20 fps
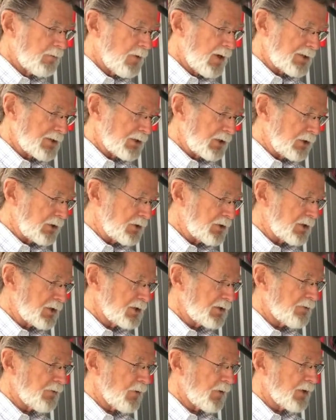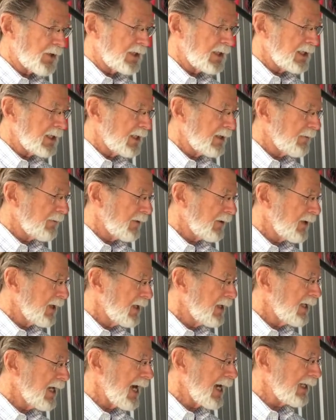resolutions for the
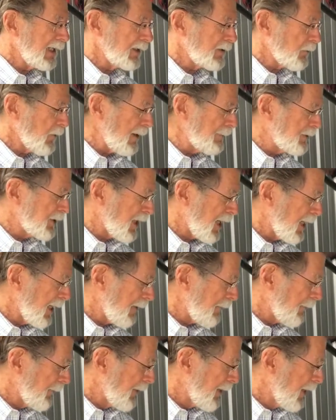Atlas website.